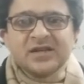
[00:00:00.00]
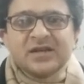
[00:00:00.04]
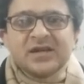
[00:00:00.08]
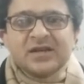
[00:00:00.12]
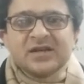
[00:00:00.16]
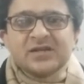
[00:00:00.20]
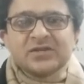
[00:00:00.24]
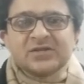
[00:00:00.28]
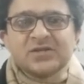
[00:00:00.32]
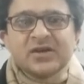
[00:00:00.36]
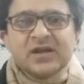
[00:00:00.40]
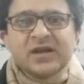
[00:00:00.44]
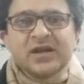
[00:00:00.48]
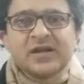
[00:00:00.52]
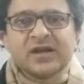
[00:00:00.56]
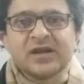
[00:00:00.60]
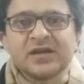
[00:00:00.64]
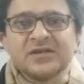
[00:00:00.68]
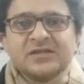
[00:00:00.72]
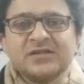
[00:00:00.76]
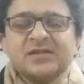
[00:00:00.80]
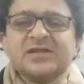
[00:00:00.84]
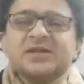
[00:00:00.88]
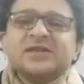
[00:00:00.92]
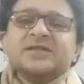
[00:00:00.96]
So
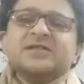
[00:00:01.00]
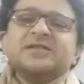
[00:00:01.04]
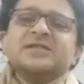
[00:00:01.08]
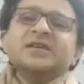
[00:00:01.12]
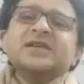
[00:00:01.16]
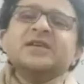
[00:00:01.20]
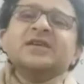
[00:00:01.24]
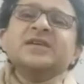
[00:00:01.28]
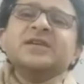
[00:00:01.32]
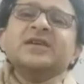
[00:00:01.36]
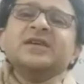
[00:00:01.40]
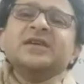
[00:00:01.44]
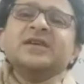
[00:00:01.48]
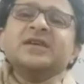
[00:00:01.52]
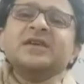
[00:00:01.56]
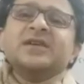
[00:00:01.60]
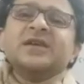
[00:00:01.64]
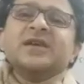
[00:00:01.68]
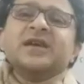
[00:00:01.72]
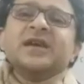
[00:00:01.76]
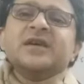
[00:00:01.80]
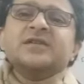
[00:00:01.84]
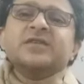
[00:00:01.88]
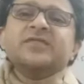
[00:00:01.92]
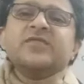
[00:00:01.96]
energy
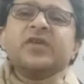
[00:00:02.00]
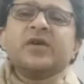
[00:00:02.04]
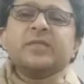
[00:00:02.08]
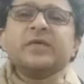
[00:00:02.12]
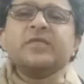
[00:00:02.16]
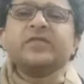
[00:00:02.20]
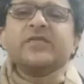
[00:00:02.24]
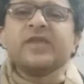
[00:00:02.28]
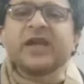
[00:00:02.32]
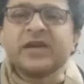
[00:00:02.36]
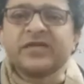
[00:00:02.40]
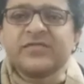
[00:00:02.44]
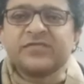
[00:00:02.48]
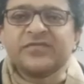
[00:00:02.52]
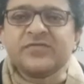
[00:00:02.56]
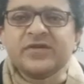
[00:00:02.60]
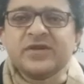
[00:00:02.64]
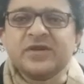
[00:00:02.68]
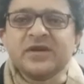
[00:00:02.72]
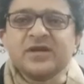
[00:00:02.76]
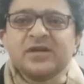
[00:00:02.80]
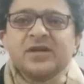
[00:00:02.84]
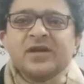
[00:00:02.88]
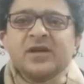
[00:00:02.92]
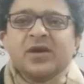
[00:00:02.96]
is a form of life.
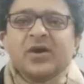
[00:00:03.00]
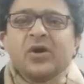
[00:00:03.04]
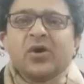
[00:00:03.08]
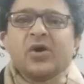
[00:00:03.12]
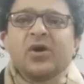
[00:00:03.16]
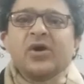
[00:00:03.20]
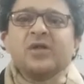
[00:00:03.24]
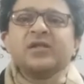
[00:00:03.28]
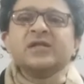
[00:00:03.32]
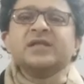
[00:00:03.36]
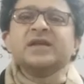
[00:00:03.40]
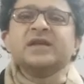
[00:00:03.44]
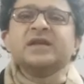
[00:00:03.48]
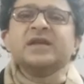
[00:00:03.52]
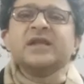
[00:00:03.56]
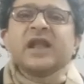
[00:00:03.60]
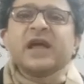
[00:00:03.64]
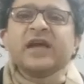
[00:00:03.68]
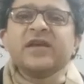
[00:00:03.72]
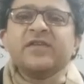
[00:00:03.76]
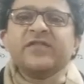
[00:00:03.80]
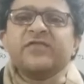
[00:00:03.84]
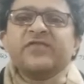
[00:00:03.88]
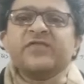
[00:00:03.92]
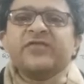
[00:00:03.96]
All the
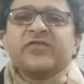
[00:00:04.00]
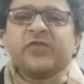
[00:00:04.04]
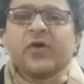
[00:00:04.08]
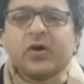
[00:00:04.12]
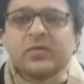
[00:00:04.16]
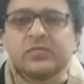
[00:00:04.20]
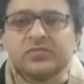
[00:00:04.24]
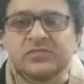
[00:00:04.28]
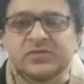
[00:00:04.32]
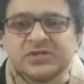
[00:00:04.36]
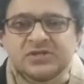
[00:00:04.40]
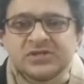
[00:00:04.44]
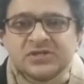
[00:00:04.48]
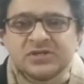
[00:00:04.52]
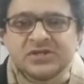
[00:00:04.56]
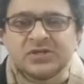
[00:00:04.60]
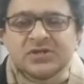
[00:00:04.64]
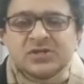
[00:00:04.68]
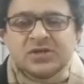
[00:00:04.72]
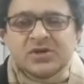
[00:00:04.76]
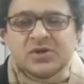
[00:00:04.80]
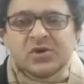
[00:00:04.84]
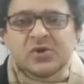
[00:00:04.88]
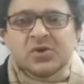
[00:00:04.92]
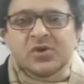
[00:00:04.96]
life forms
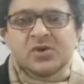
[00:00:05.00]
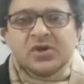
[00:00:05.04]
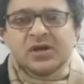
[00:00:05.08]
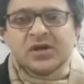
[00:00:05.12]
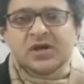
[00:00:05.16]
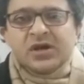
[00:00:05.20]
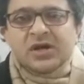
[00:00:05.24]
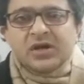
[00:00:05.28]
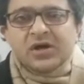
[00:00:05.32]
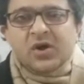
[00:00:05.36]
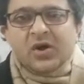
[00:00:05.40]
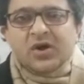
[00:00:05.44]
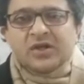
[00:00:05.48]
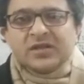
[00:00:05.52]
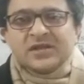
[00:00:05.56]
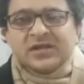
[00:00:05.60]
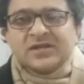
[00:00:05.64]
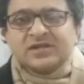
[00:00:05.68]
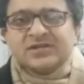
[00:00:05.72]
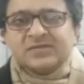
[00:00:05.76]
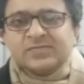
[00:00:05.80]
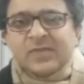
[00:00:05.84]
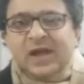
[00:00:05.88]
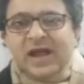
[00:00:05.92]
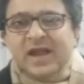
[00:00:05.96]
on this
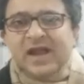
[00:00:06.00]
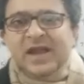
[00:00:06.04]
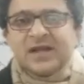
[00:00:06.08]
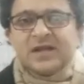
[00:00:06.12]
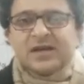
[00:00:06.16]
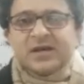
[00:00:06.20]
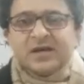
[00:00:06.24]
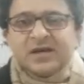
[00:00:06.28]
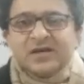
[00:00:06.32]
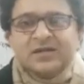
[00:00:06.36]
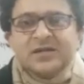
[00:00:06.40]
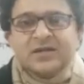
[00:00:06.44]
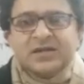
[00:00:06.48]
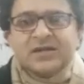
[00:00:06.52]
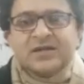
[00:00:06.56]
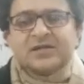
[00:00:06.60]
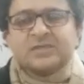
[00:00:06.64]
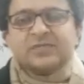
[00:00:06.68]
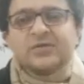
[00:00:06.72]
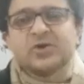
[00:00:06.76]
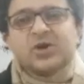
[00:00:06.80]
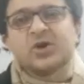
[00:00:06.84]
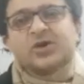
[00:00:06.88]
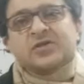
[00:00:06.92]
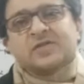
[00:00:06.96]
planet Earth is
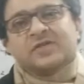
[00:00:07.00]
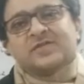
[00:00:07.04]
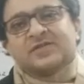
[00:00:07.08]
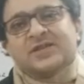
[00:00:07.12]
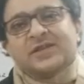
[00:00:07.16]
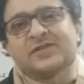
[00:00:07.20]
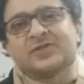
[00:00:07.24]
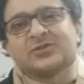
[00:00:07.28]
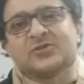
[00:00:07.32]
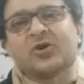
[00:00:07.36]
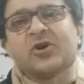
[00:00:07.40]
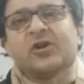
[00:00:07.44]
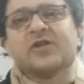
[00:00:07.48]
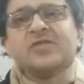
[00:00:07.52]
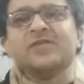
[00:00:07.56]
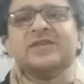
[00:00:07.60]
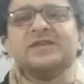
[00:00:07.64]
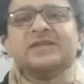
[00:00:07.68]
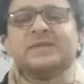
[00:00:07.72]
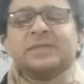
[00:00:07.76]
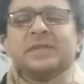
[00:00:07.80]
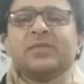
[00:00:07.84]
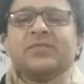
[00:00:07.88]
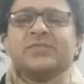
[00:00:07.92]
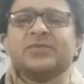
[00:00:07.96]
because of sun. So always
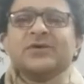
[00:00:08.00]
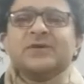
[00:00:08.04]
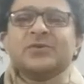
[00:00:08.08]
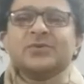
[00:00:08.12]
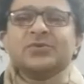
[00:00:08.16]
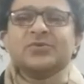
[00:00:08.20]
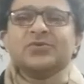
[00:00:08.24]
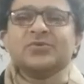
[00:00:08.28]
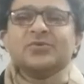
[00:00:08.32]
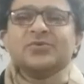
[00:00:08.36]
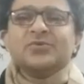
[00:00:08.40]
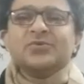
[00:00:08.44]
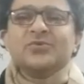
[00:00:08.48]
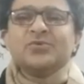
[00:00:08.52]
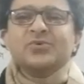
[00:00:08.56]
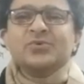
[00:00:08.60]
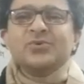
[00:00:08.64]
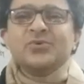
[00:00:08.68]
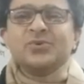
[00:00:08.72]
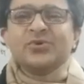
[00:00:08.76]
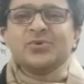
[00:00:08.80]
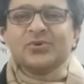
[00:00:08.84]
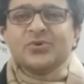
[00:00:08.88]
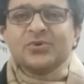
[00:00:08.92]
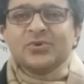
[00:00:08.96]
remember to
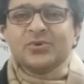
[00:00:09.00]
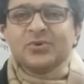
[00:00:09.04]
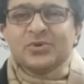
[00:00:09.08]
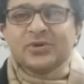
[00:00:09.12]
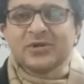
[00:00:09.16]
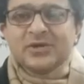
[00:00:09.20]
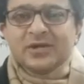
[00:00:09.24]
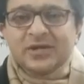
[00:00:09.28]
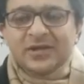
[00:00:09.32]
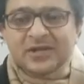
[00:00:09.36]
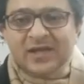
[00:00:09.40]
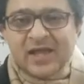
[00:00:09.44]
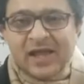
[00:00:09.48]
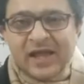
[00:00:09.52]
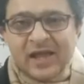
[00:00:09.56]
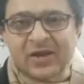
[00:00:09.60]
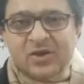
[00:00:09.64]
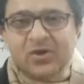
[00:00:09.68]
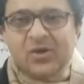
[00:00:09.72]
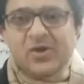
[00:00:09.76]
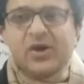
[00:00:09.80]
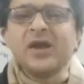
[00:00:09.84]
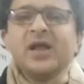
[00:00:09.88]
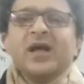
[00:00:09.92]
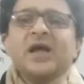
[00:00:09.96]
thank
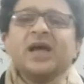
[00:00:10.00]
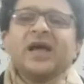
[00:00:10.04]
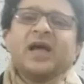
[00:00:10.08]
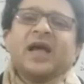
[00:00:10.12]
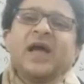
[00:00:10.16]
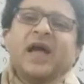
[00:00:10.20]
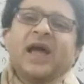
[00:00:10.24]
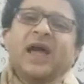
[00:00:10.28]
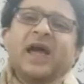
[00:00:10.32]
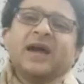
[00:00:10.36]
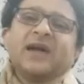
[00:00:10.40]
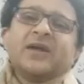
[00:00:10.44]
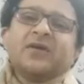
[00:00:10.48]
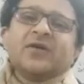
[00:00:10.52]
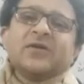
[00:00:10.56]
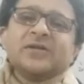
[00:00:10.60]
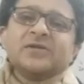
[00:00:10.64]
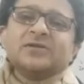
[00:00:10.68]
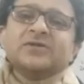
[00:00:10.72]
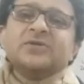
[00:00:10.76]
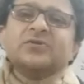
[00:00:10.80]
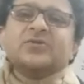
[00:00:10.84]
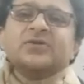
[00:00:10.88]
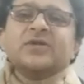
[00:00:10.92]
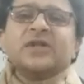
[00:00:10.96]
God and also
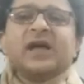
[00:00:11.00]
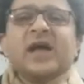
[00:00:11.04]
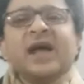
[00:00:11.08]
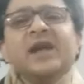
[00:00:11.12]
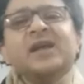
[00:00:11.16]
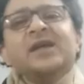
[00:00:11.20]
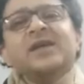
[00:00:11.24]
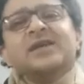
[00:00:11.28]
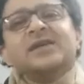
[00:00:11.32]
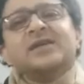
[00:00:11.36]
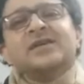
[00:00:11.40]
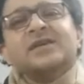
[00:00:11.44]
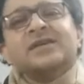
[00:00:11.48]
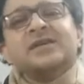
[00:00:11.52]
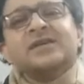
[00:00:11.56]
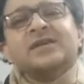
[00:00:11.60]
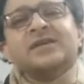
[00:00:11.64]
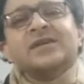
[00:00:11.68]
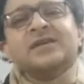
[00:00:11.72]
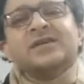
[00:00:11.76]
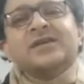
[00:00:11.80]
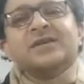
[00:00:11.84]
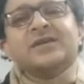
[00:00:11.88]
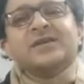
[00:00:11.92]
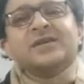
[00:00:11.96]
to thank
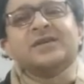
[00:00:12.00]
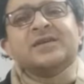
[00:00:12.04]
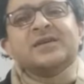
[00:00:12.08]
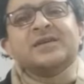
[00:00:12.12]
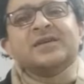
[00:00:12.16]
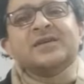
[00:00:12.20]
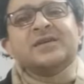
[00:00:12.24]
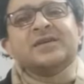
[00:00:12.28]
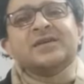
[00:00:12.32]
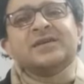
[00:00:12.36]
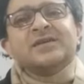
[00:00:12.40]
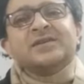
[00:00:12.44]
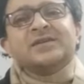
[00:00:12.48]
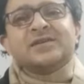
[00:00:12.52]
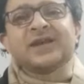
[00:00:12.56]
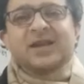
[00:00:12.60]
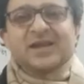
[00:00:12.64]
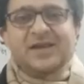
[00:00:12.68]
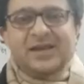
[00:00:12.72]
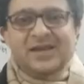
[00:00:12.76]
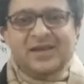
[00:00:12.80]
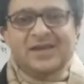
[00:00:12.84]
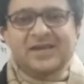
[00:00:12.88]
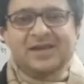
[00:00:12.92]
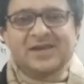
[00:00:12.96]
sun,
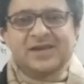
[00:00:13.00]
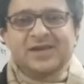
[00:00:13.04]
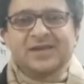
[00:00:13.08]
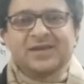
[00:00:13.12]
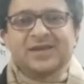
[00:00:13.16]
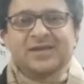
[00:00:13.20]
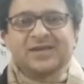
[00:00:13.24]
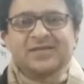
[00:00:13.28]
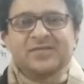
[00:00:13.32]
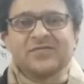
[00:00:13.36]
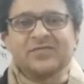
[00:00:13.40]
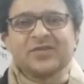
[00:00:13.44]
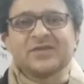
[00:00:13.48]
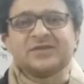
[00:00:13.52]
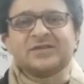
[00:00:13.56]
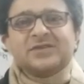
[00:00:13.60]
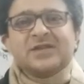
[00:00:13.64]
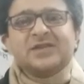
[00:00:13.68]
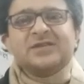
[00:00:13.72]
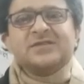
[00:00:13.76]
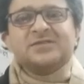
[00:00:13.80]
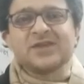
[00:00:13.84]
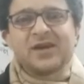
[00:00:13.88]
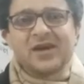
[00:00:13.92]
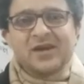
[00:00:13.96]
which is a
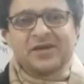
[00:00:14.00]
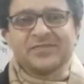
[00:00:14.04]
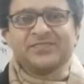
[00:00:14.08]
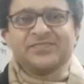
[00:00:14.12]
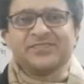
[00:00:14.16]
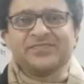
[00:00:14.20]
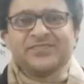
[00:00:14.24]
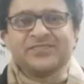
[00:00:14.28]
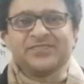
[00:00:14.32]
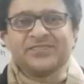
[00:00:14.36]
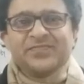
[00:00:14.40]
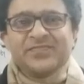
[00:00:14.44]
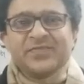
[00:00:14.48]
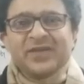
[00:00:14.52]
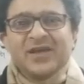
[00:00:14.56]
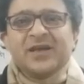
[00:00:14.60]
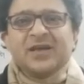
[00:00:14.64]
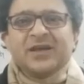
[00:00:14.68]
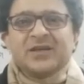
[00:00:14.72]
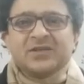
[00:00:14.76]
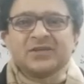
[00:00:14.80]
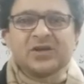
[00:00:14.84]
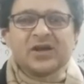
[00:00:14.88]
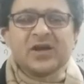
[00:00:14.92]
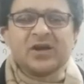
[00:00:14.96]
star.
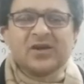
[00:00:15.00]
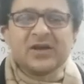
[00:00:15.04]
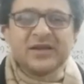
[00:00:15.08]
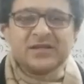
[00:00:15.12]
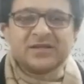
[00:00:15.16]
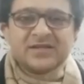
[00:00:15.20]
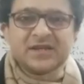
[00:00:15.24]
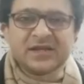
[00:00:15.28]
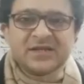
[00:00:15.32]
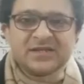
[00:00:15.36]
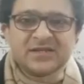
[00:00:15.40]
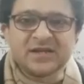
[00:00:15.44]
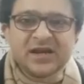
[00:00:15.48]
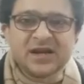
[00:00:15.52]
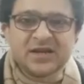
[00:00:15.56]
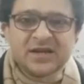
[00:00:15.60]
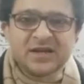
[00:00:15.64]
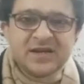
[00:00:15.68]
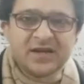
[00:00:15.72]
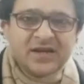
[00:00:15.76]
So now let's get started.